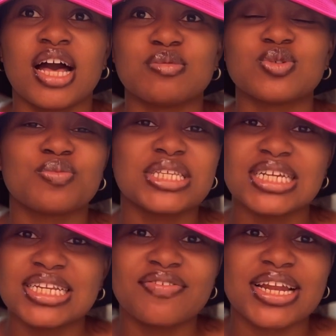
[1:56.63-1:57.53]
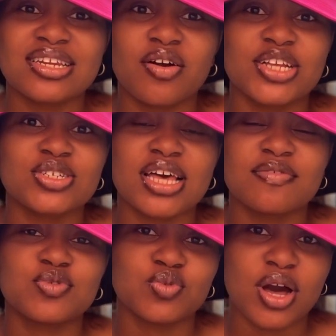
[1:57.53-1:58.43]
So basically right now I just
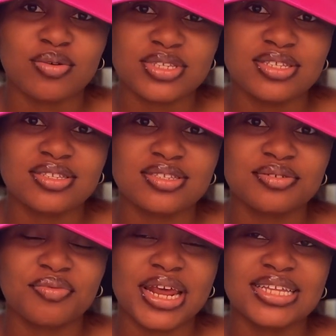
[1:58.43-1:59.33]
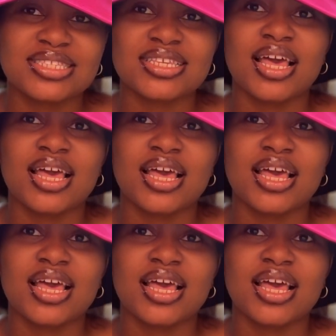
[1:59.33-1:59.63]
have two houses, right?